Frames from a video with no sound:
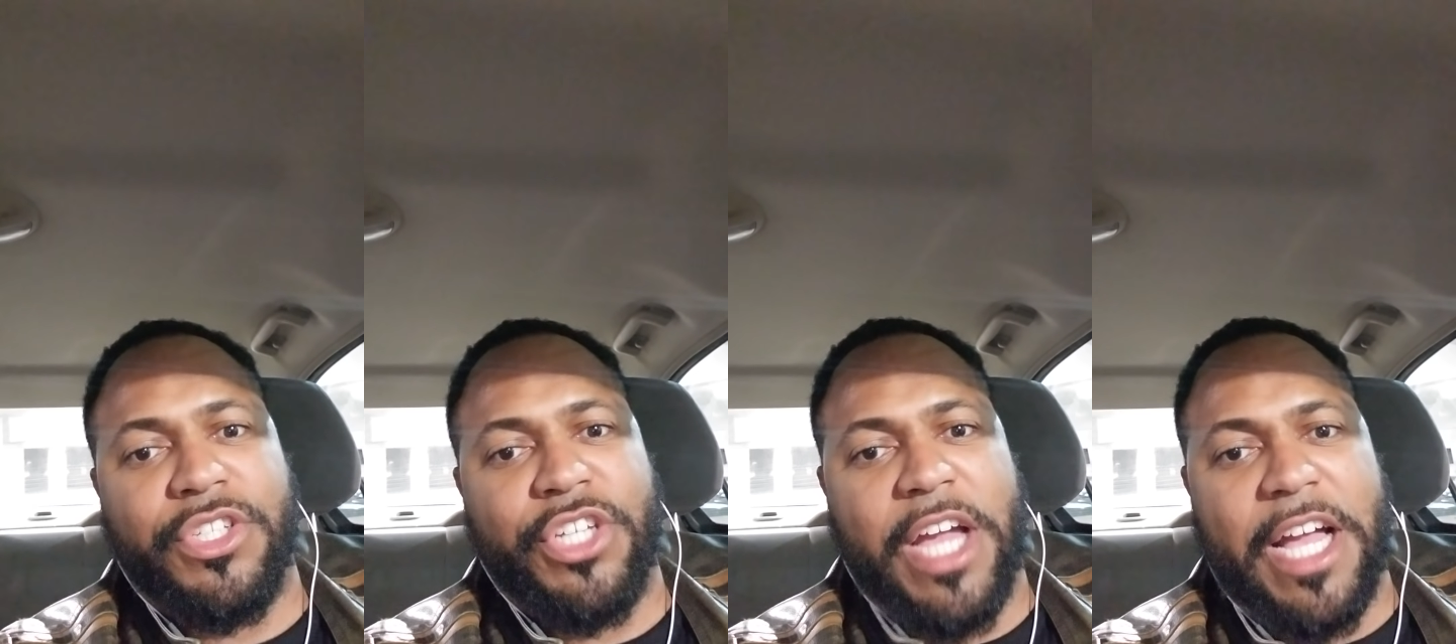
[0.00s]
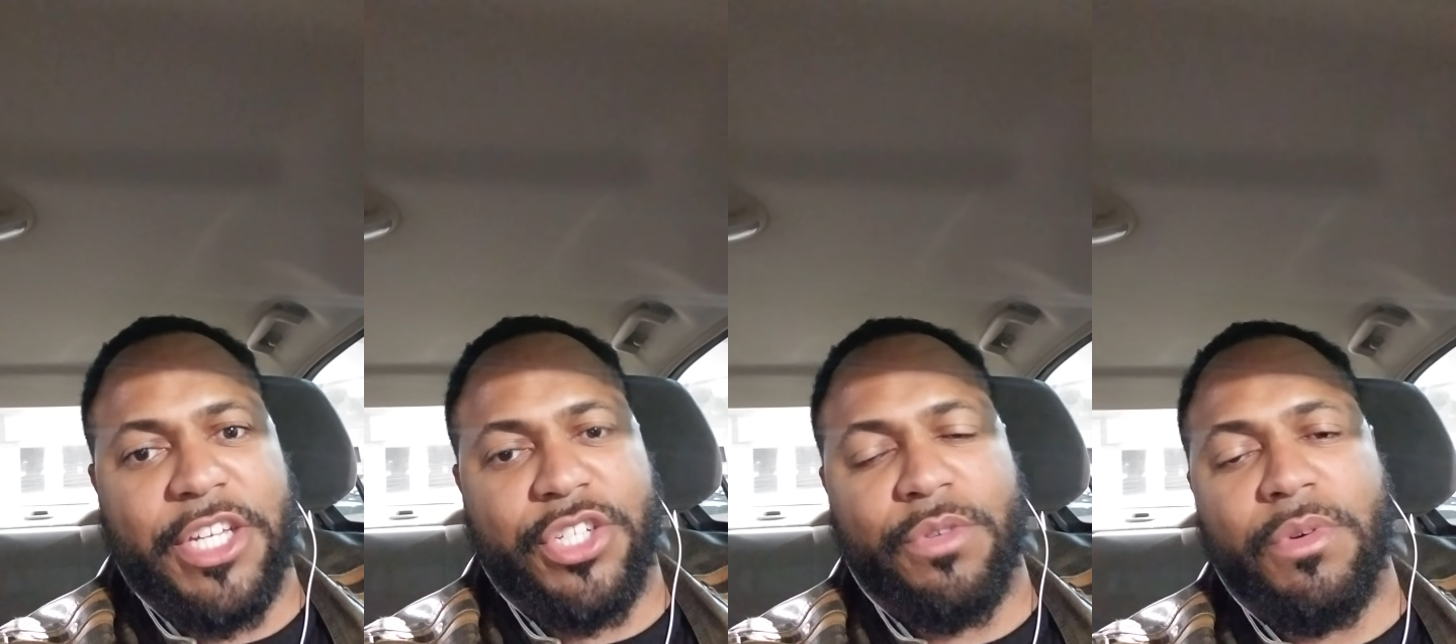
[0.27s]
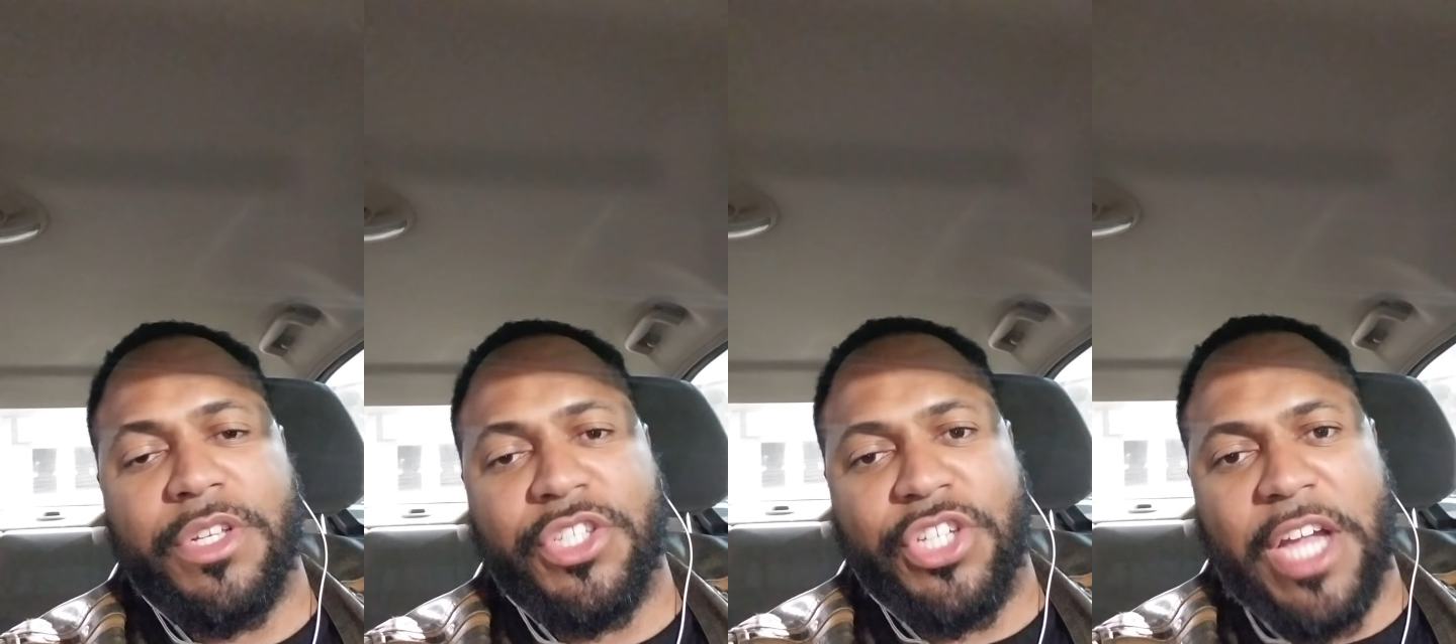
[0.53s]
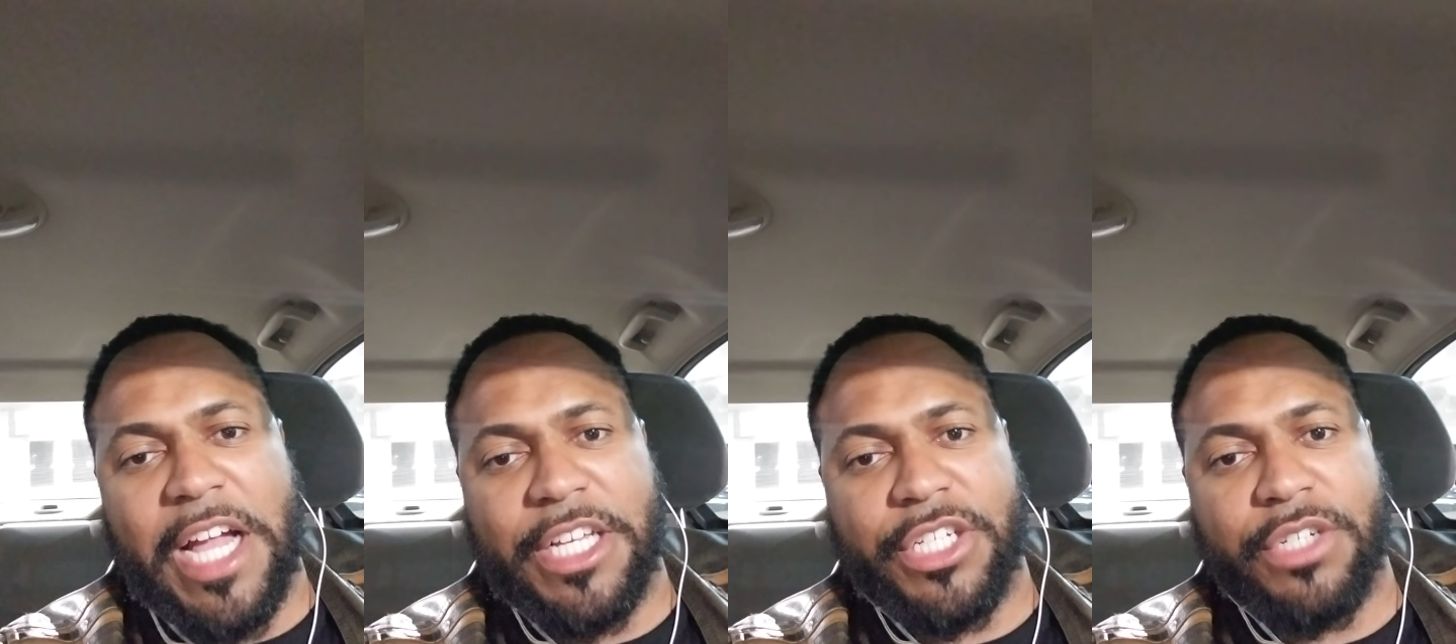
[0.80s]
Joshua,
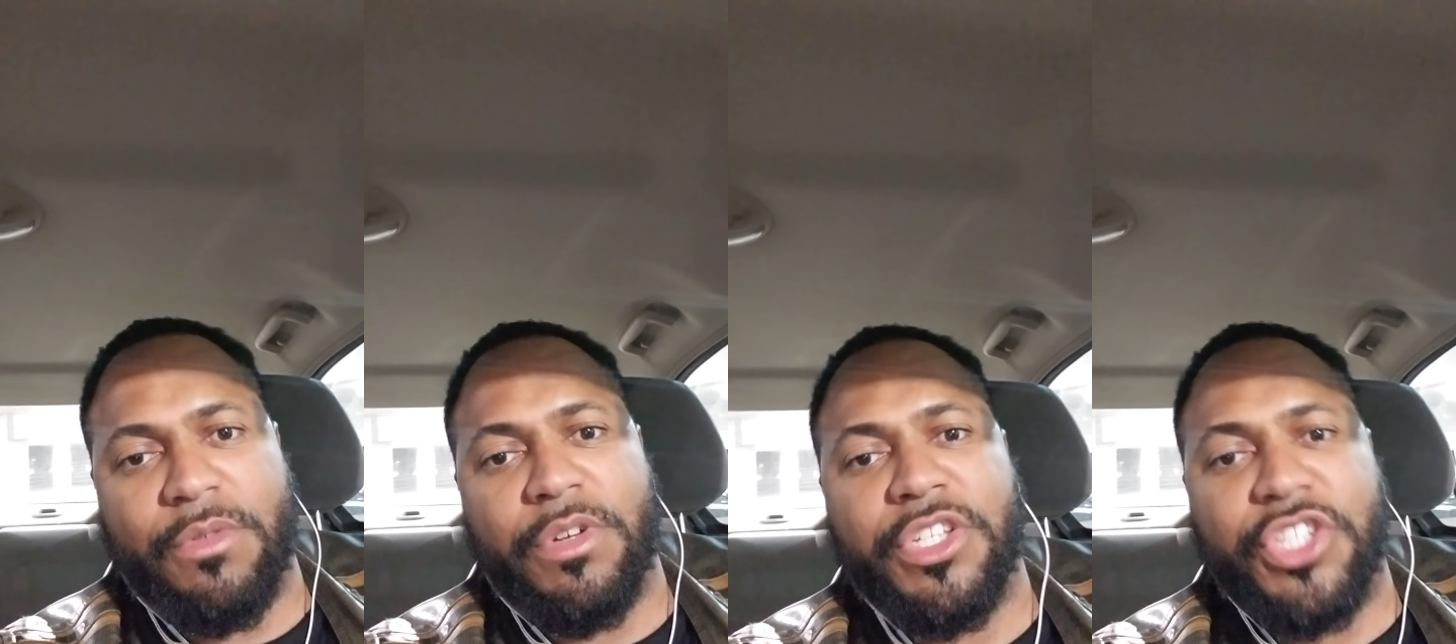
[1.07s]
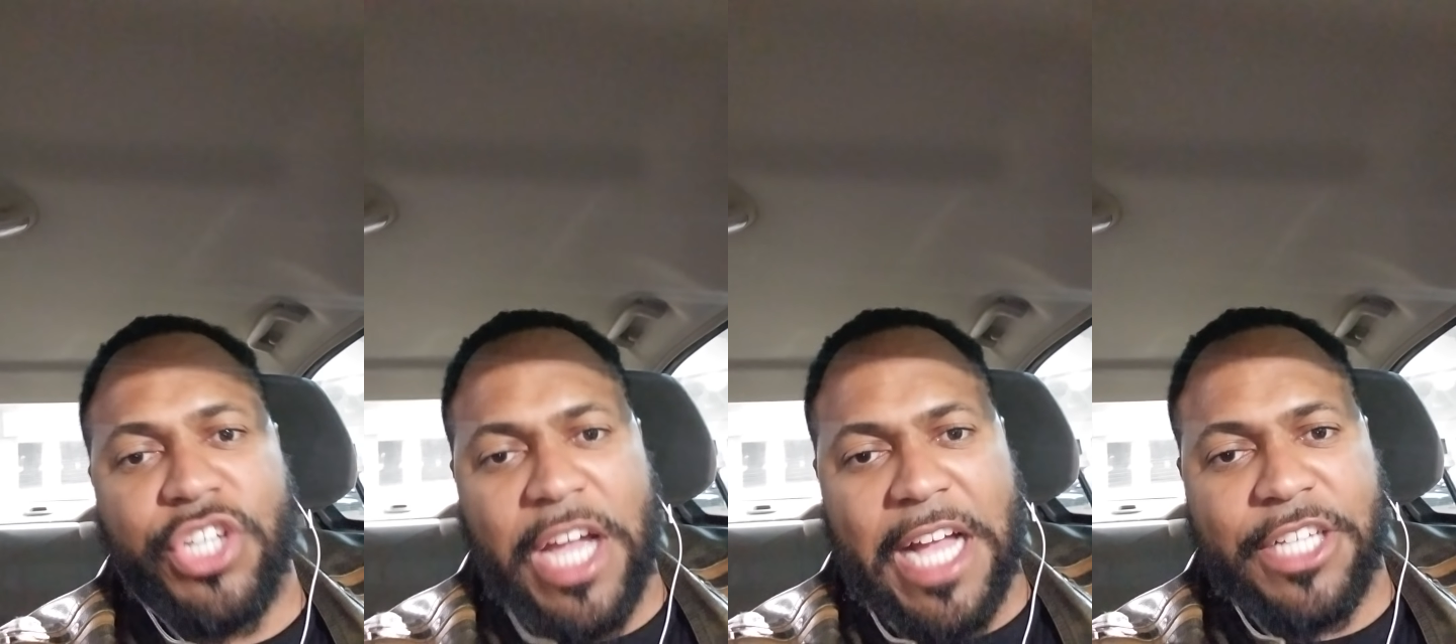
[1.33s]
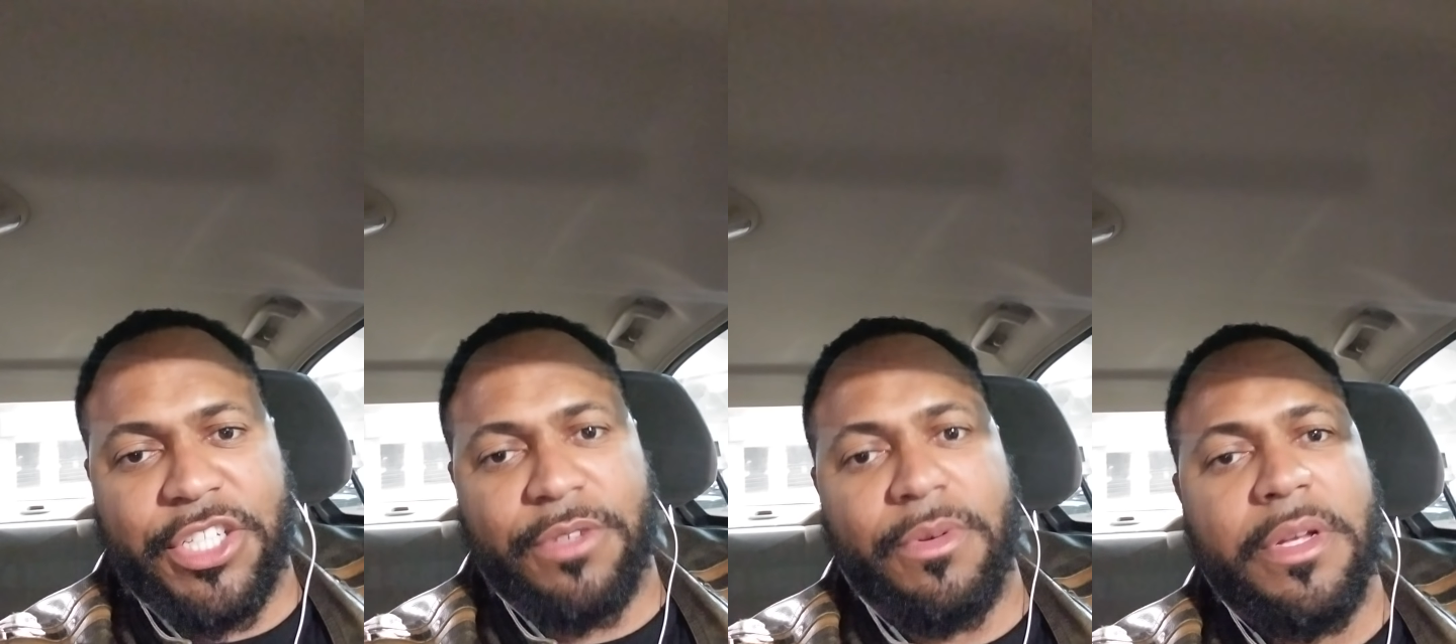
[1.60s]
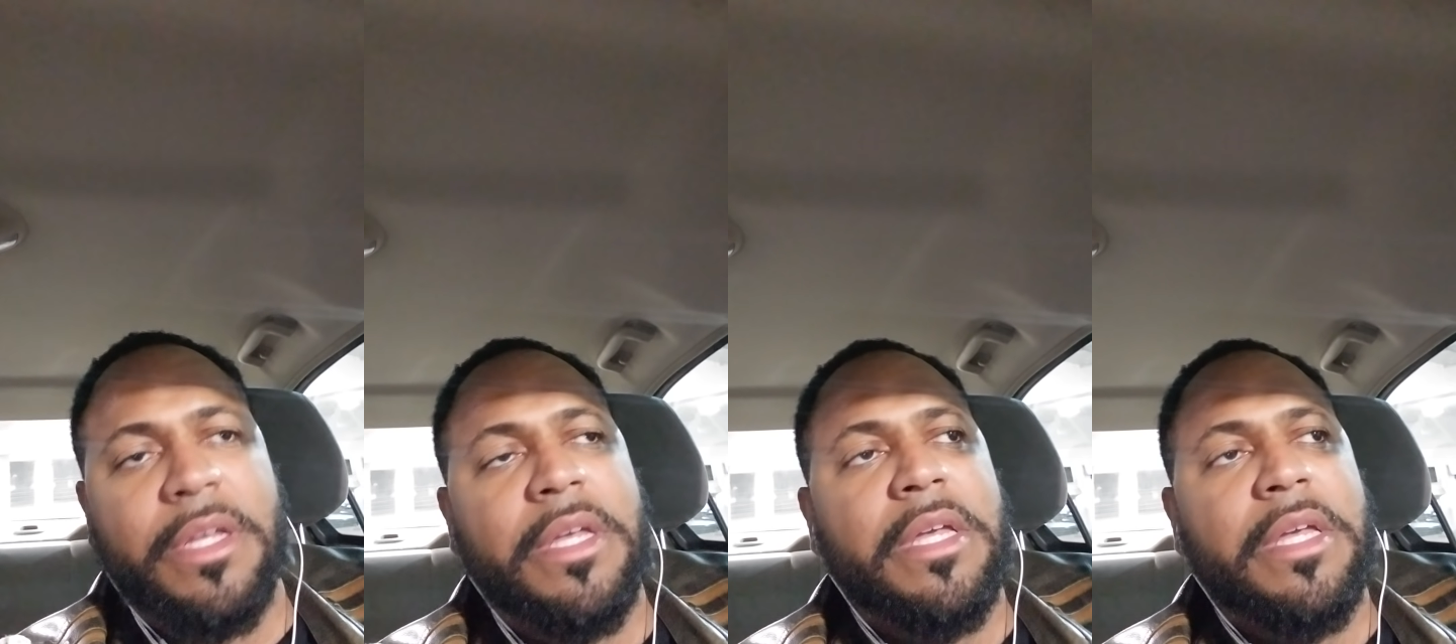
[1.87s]
Joshua, Joshua.